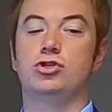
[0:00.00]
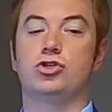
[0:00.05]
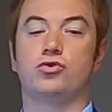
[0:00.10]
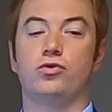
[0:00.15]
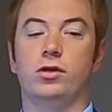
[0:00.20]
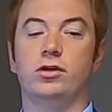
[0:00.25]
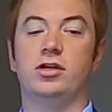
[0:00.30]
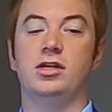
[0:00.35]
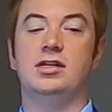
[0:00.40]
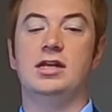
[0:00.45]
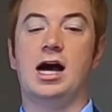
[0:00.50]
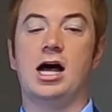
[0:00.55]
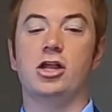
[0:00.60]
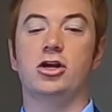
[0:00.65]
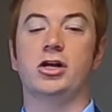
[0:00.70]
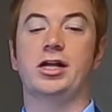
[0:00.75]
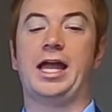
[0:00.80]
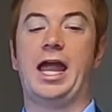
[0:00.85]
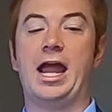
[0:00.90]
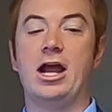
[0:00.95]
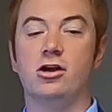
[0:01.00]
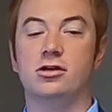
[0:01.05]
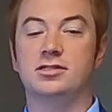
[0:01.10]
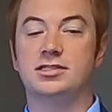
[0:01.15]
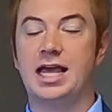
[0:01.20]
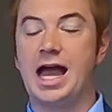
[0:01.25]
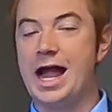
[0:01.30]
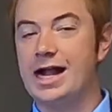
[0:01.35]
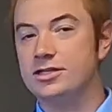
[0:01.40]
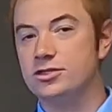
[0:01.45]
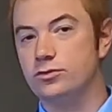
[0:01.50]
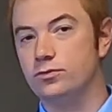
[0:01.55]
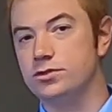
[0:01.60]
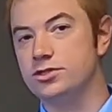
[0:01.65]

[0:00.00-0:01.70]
trillion CARES Act,